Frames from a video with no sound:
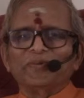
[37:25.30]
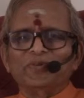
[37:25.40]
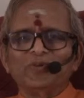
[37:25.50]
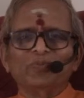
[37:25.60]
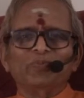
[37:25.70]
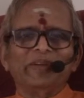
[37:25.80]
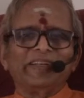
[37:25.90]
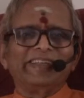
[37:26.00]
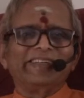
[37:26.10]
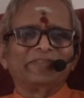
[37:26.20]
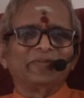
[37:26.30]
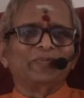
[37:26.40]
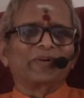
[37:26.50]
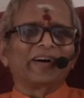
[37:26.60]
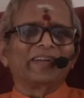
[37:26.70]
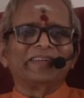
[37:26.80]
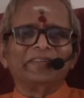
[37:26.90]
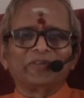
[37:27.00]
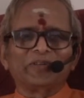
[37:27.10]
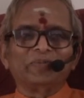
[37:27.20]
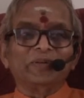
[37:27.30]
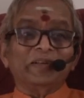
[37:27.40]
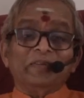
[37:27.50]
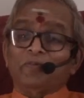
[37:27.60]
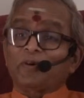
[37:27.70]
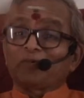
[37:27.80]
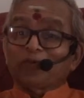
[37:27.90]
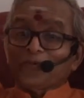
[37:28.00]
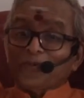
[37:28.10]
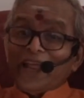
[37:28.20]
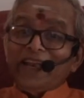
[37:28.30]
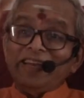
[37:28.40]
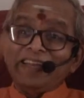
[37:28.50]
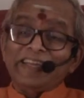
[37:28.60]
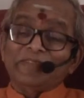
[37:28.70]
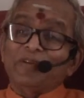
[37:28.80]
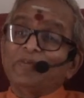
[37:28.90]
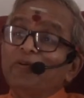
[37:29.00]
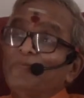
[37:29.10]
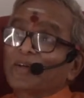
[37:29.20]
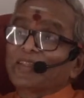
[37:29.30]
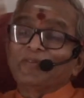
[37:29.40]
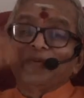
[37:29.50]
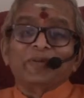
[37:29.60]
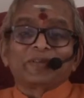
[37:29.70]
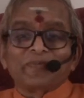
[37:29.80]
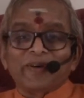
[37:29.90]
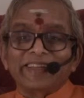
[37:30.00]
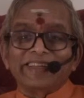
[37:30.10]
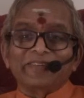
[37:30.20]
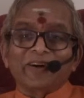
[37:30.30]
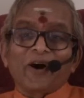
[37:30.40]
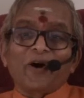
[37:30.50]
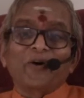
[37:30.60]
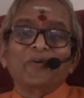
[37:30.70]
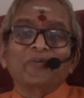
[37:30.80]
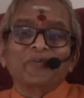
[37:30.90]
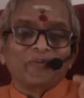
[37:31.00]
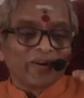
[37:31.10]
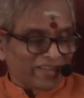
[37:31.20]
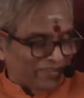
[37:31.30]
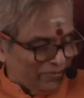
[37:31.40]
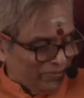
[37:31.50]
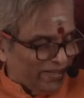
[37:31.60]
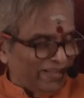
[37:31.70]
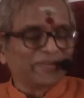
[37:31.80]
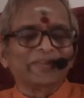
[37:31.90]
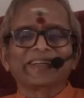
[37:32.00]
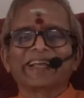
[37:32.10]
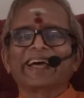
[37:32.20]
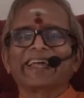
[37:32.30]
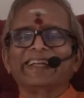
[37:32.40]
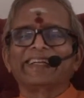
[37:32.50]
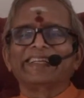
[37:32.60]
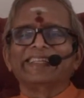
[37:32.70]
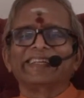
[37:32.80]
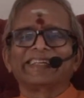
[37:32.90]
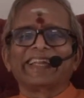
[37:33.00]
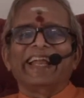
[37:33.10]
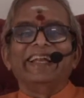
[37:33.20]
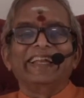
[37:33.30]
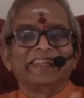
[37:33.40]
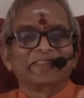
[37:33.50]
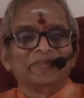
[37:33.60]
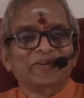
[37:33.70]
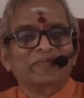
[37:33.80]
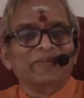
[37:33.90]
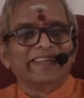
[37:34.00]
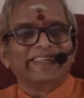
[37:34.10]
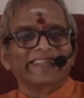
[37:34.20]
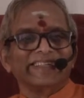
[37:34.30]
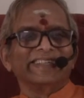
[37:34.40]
Zoom meeting, Zoom call, YouTube for 10 days. Maybe Mother will be smiling. How, what, who gives you the guarantee that 10 days you will be here?